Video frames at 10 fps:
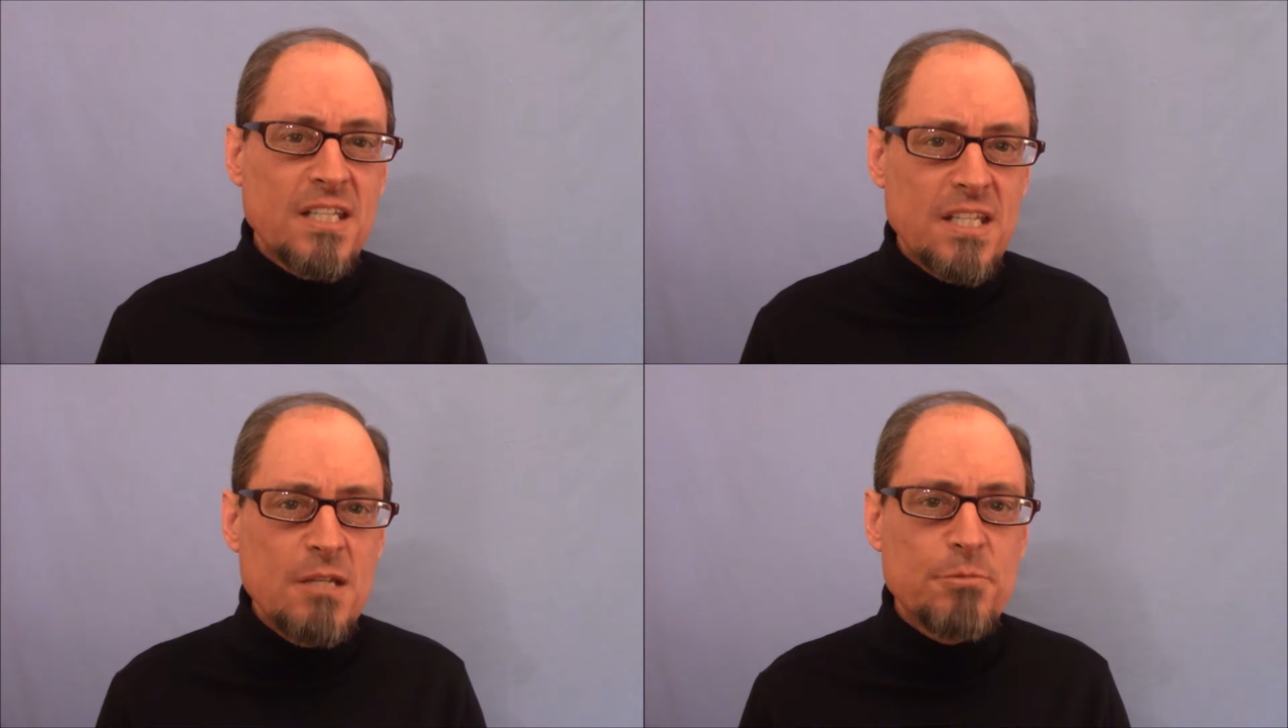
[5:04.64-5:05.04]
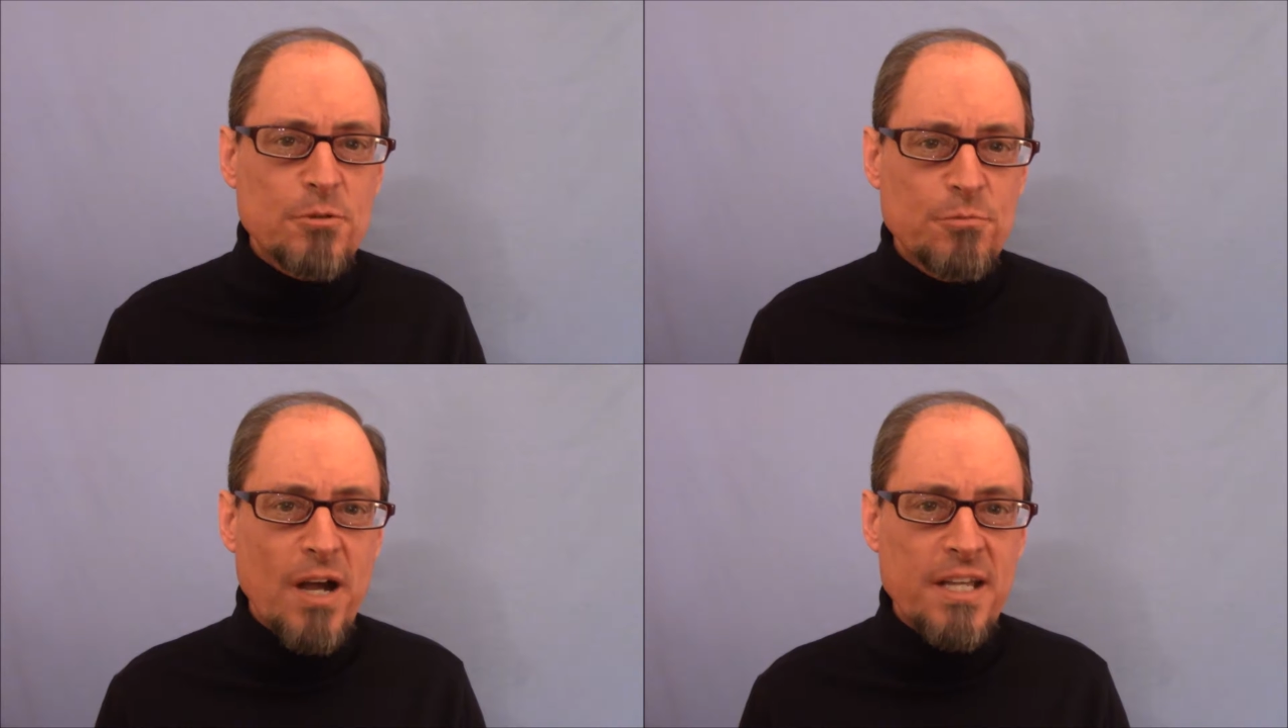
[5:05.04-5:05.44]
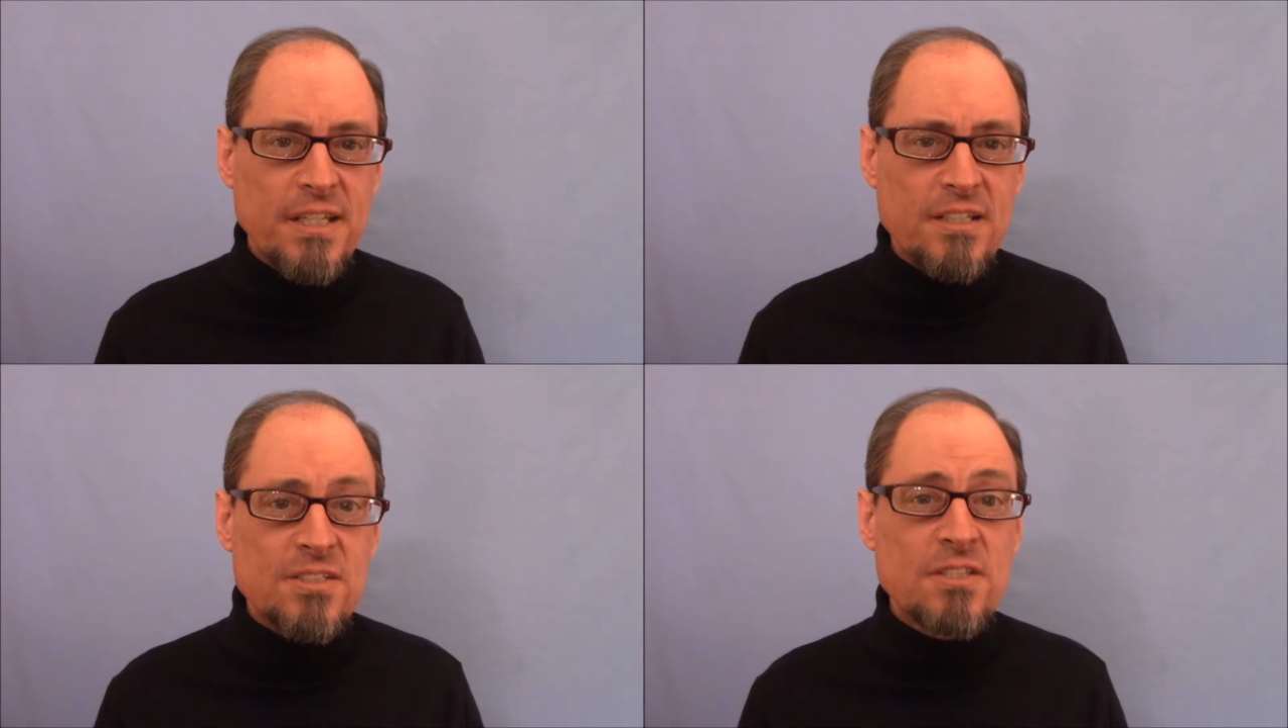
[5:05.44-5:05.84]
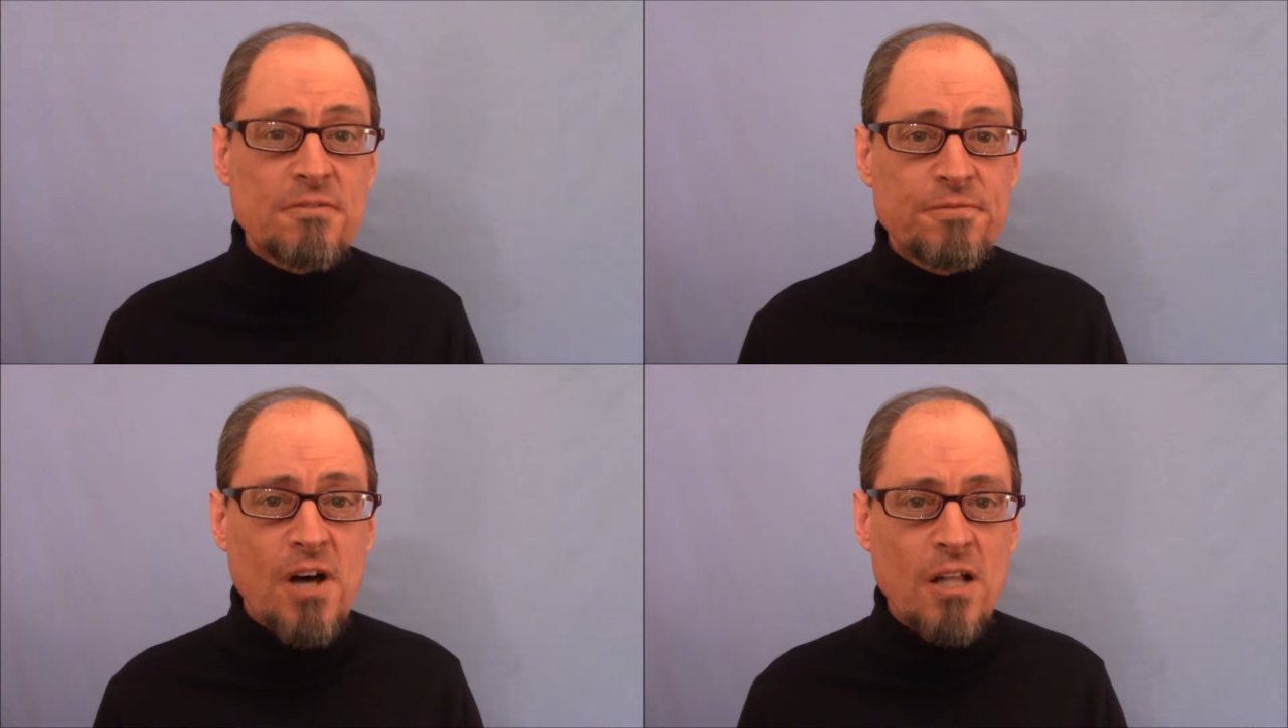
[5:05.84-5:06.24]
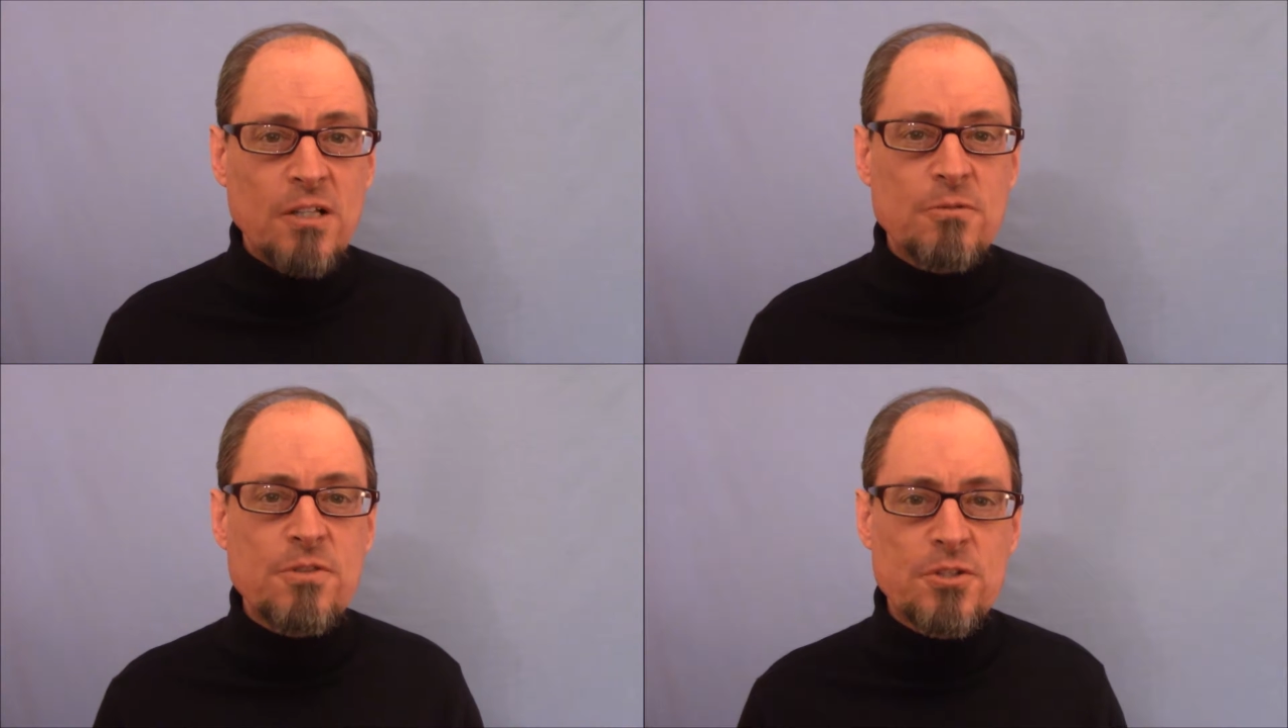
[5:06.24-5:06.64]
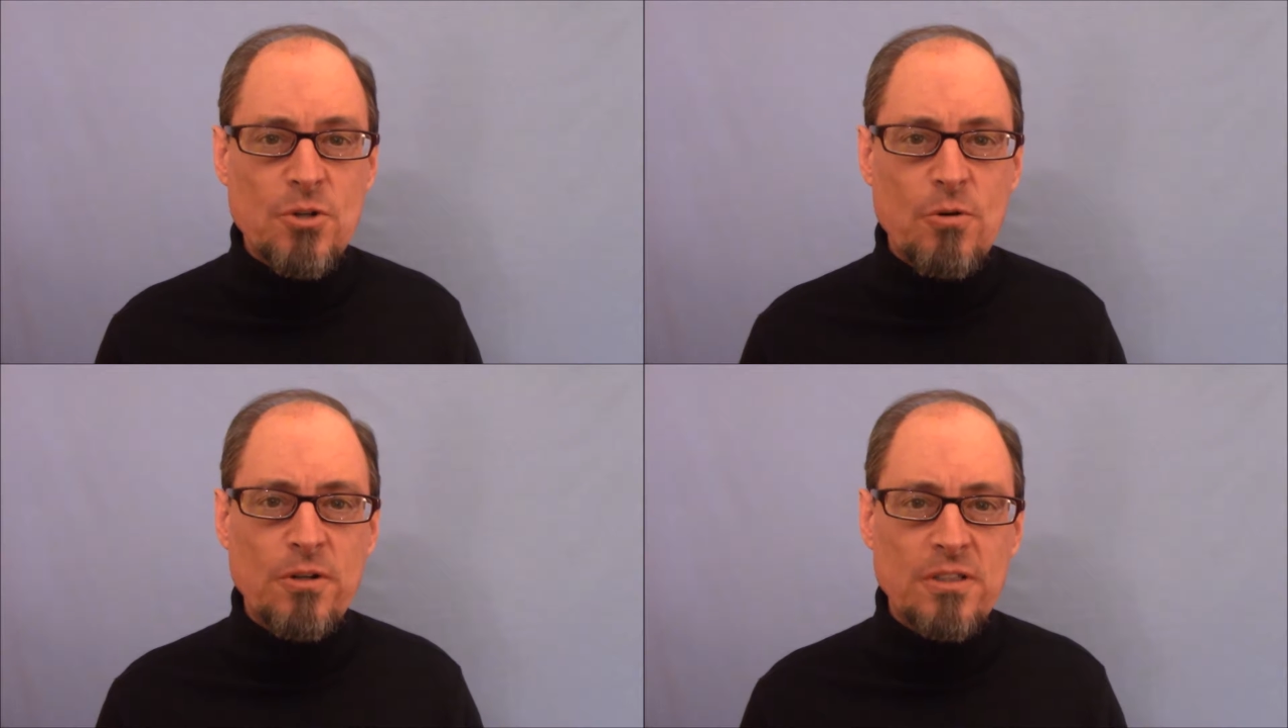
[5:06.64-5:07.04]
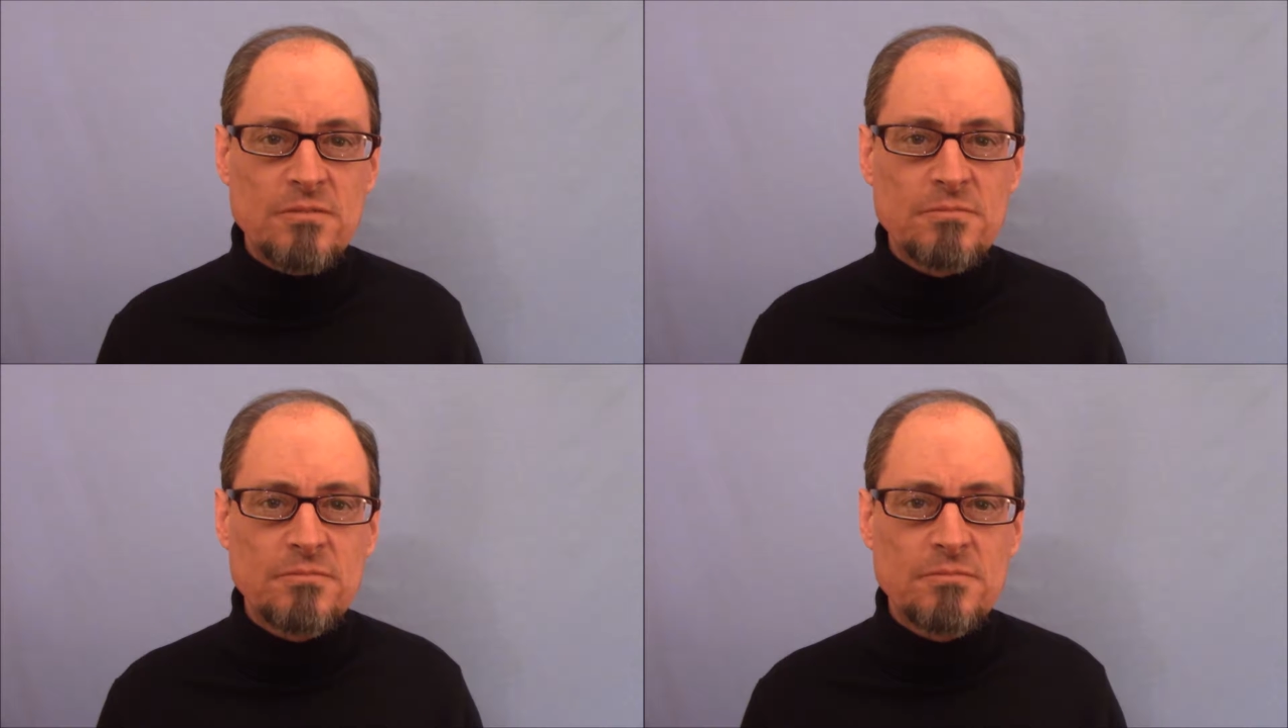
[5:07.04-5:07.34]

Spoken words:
Hebrew writings that follow the Torah.